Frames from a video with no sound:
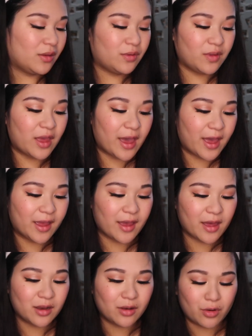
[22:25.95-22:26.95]
so that I
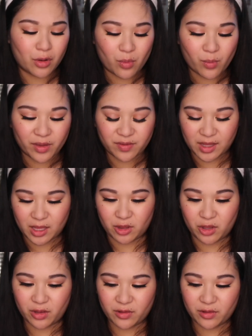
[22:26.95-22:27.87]
kind of know what they look